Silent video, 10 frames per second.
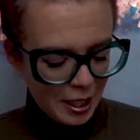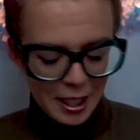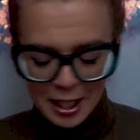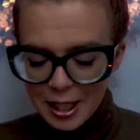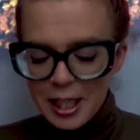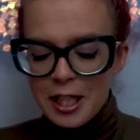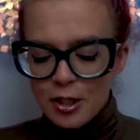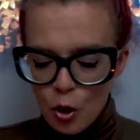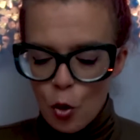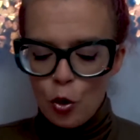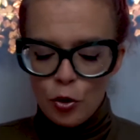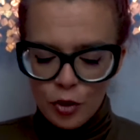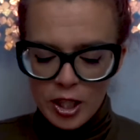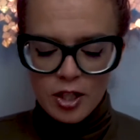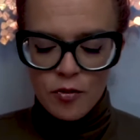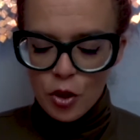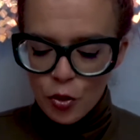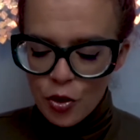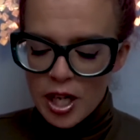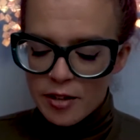And I think it's all of this, if you
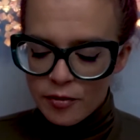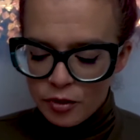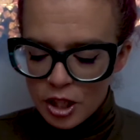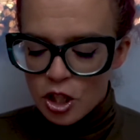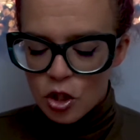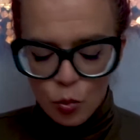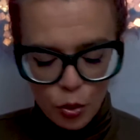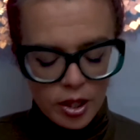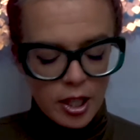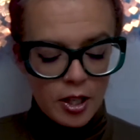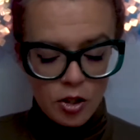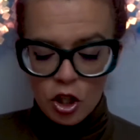create a foundation with the,